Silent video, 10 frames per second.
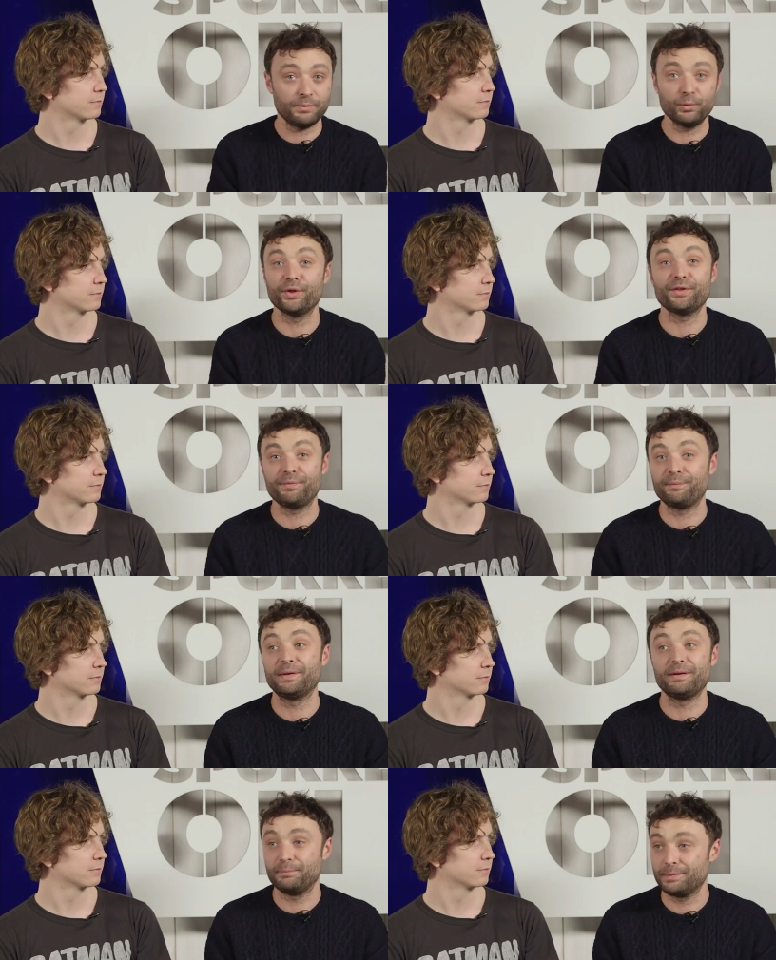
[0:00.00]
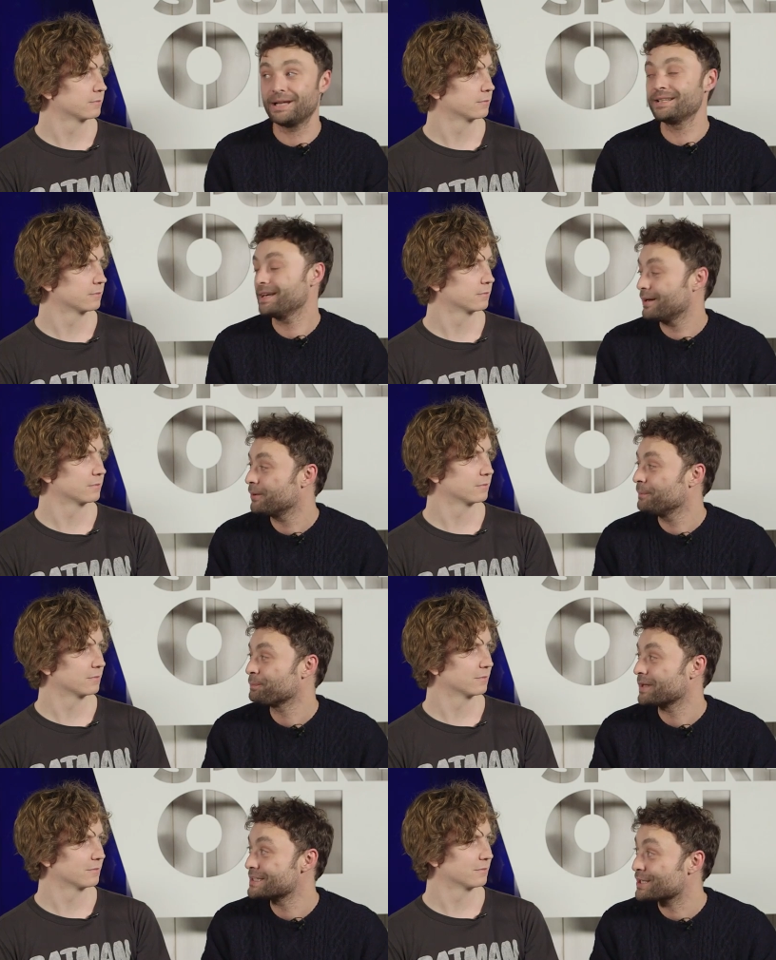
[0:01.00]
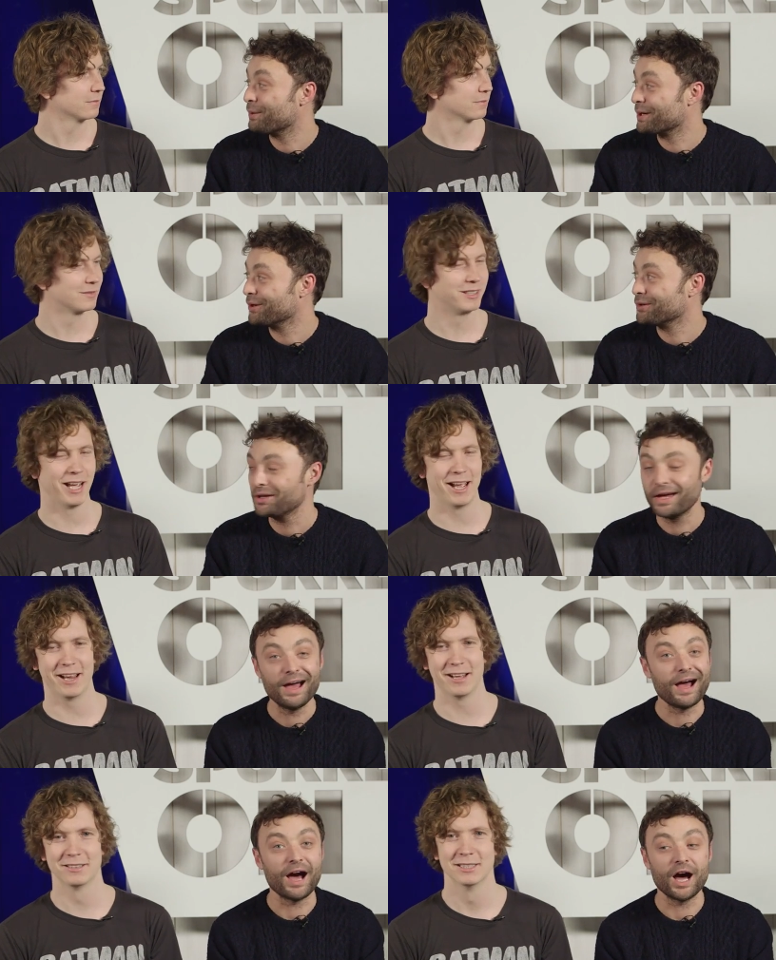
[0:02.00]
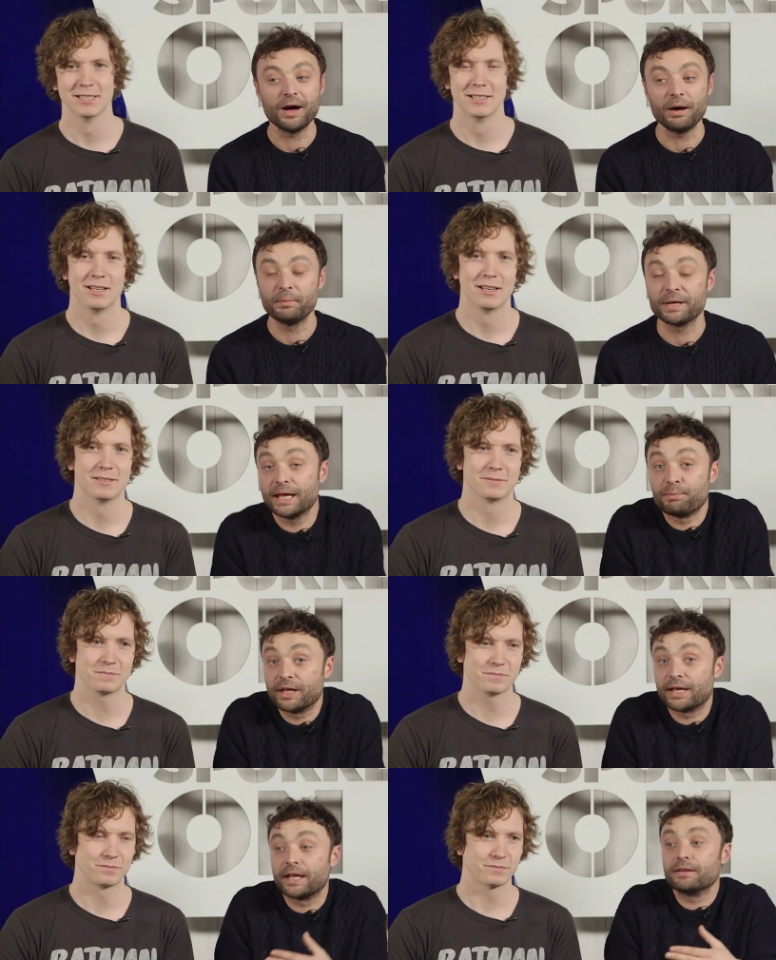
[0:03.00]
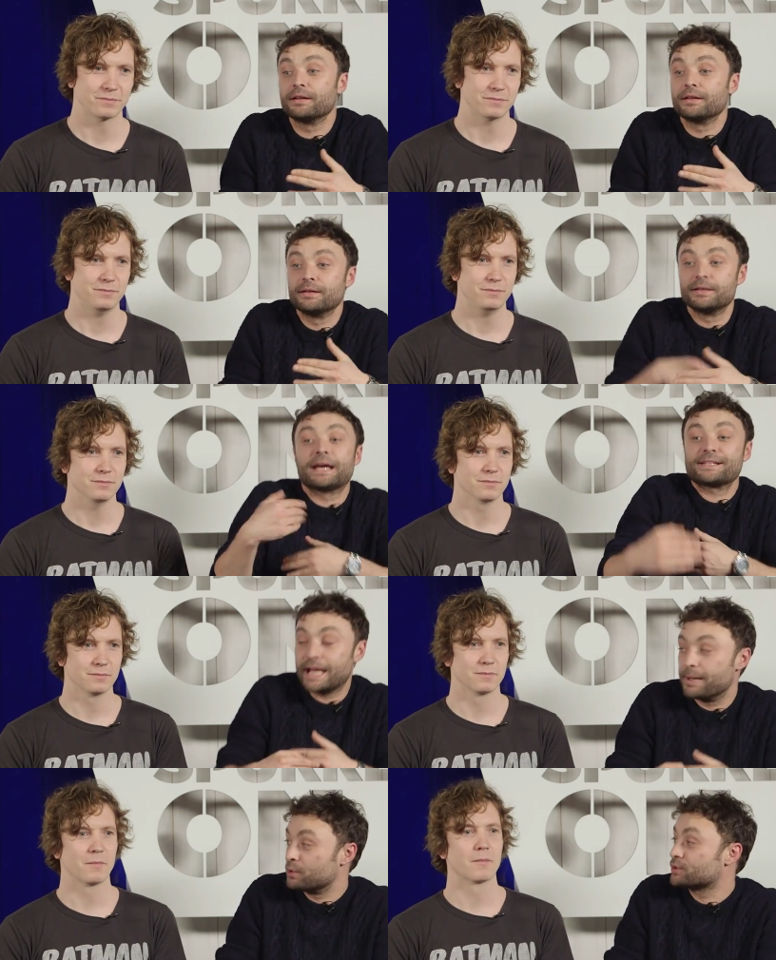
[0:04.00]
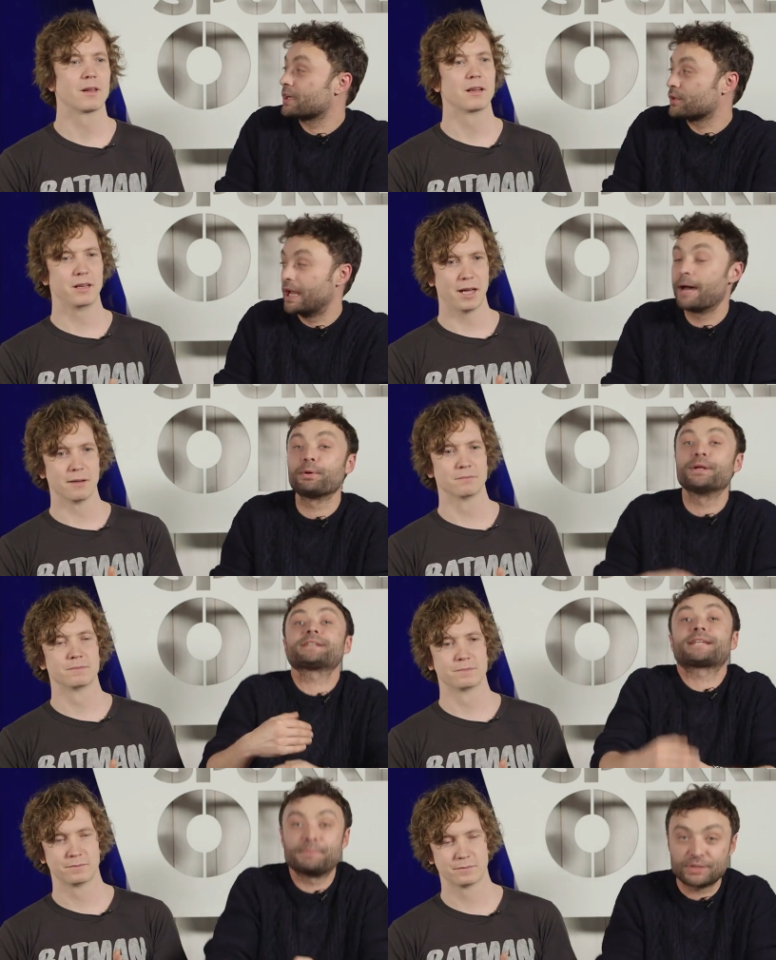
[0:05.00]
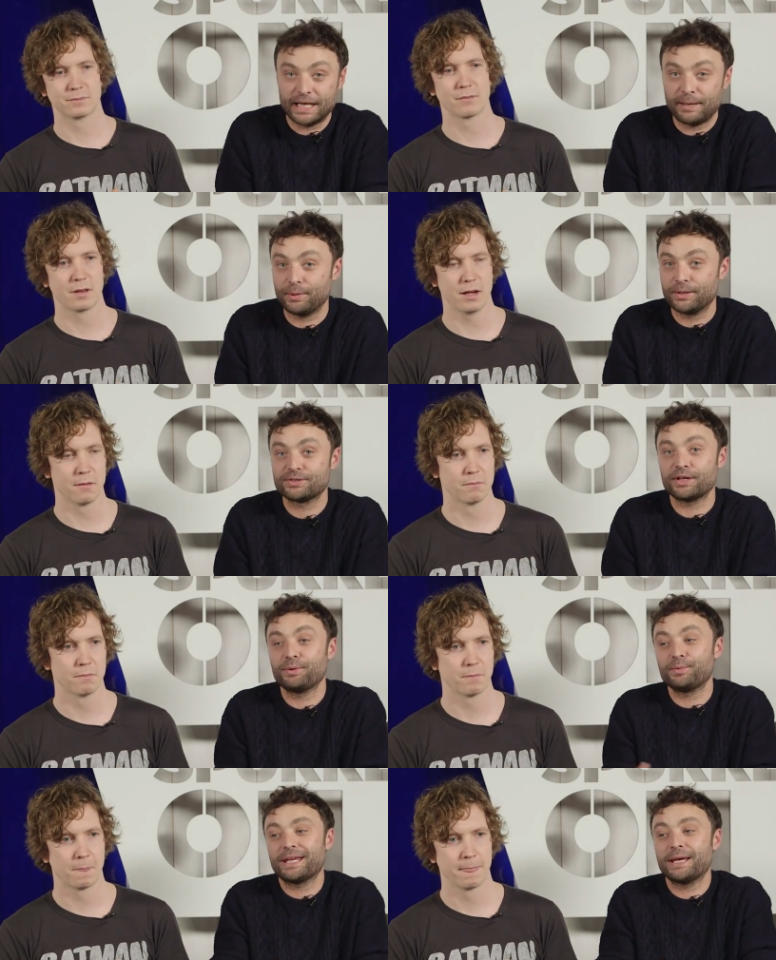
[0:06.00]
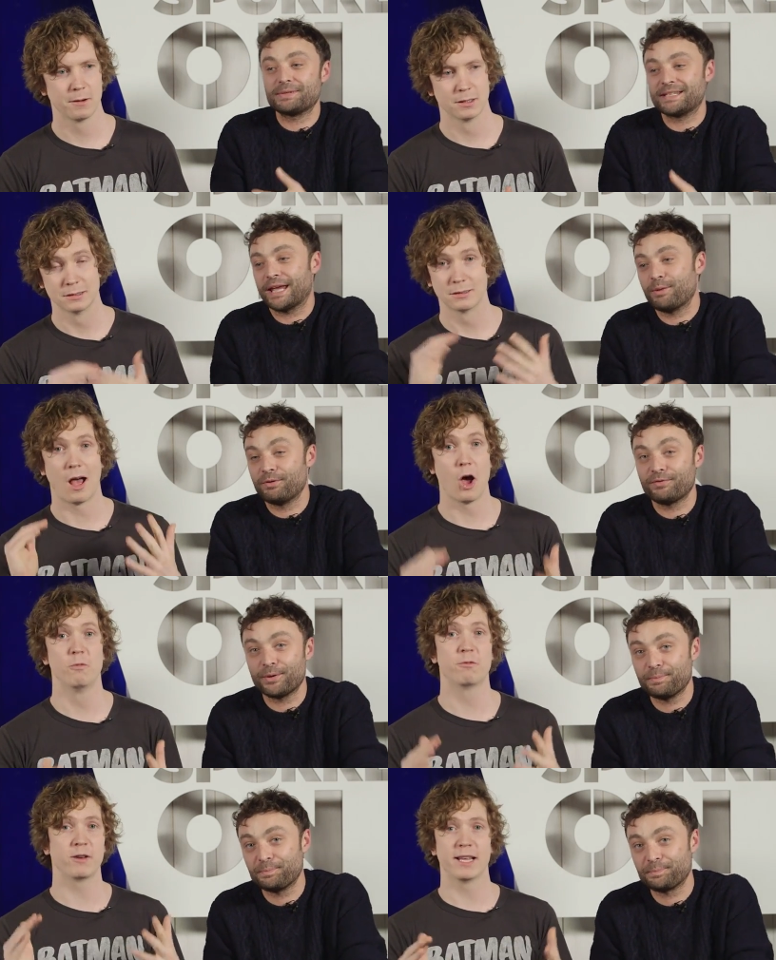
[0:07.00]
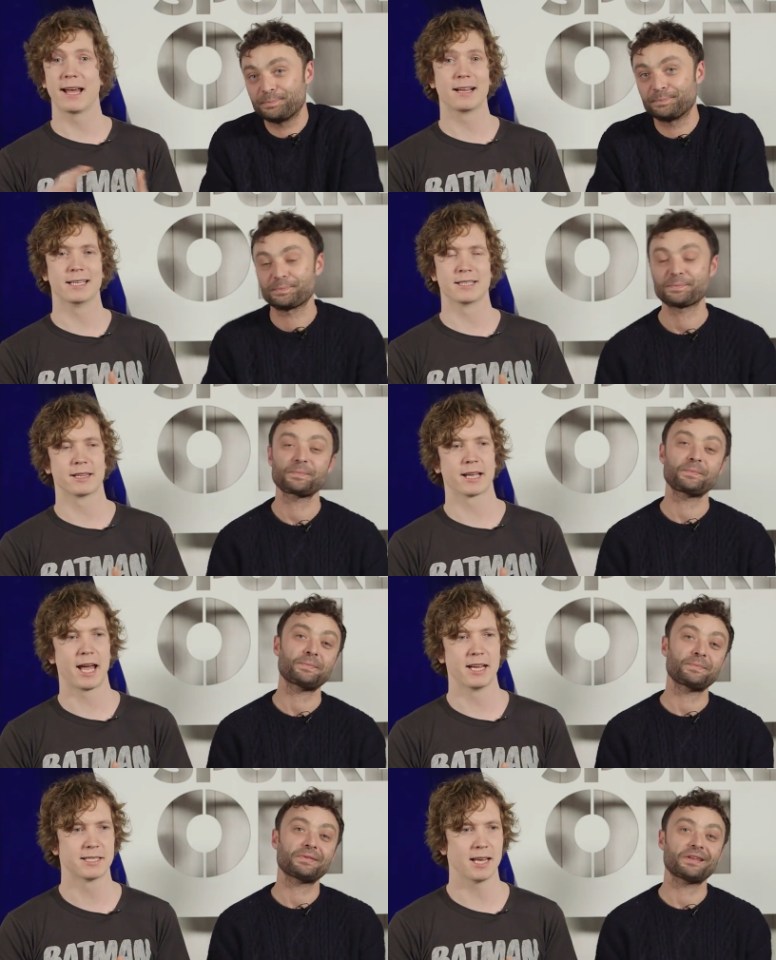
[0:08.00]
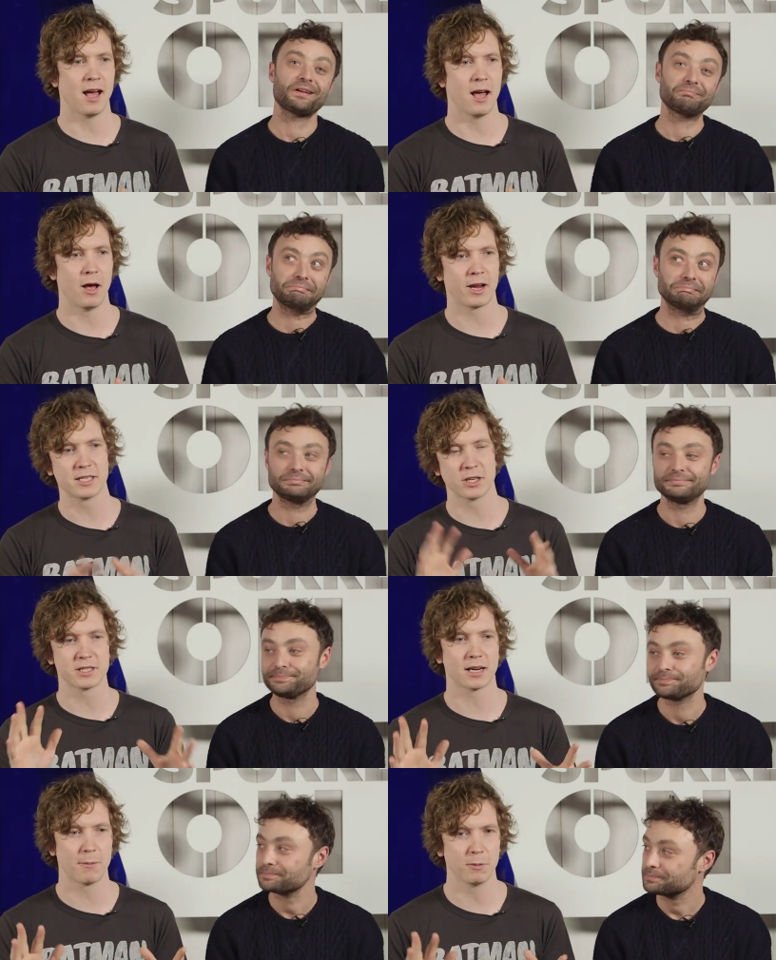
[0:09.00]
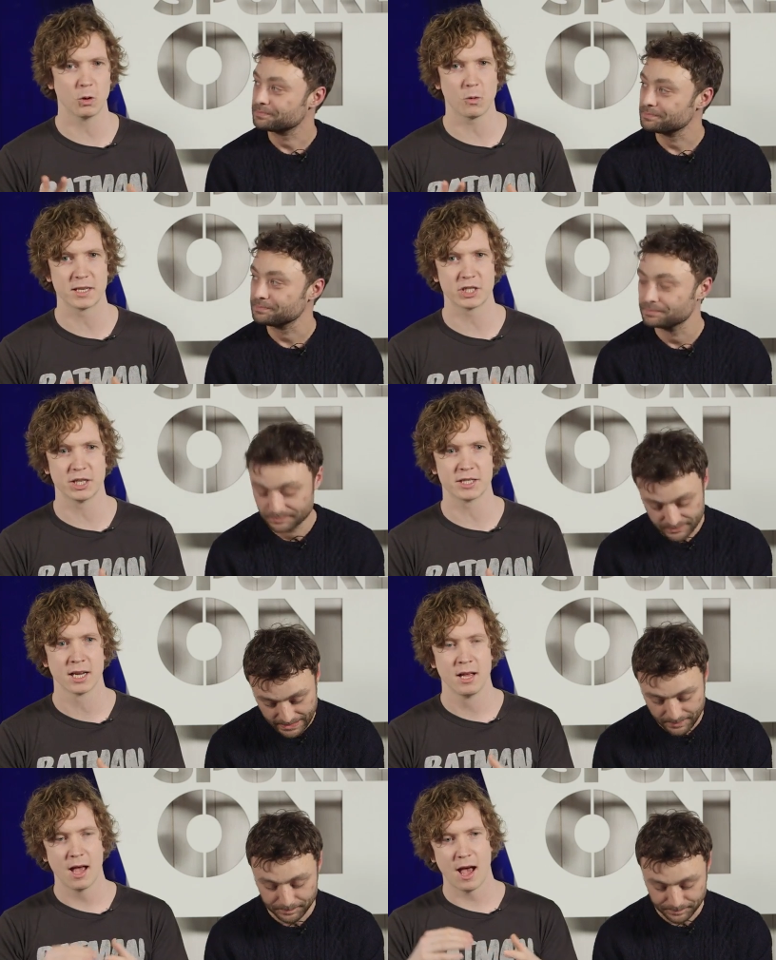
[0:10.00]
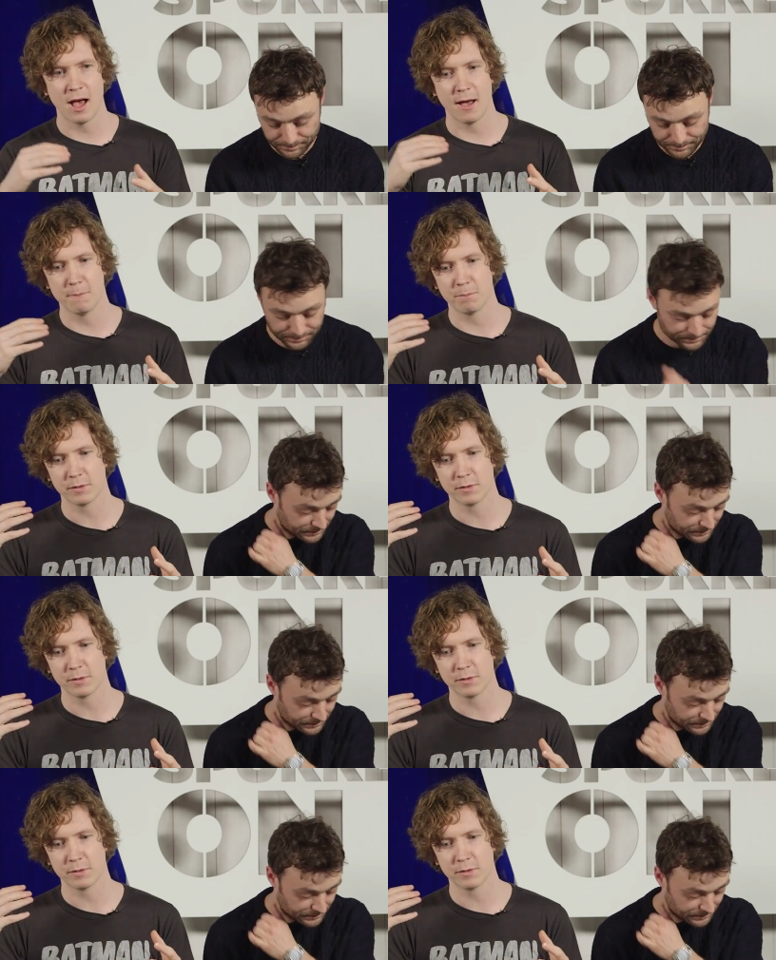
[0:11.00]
Speaker 1: Like what the bloody hell is going on. Yeah, yeah. Uh, and we keep thinking next game it was going to happen. Yeah.
Speaker 2: Next game it's going to happen. Yeah. So we keep sticking with. Hopefully them. that isn't the case. Uh, okay, so just a couple more questions. Yep. Um,